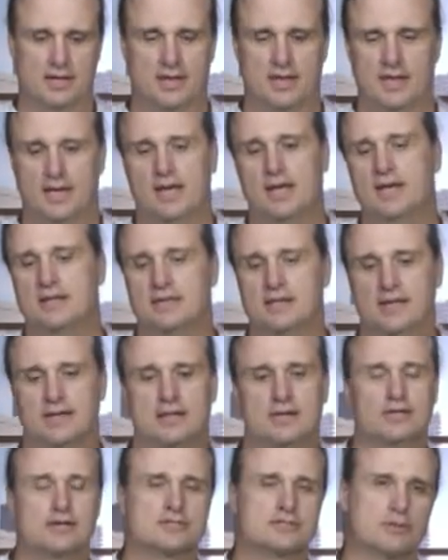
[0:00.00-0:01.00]
And
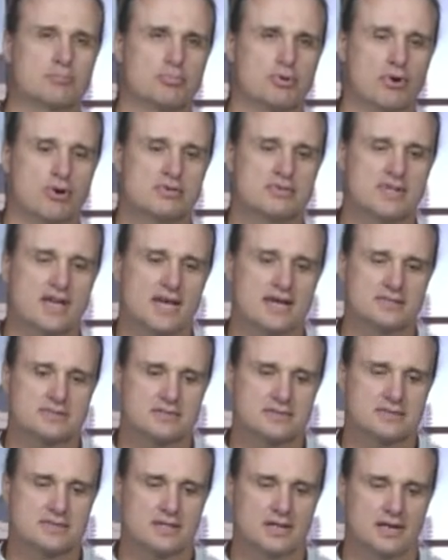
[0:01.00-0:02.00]
here's a protest.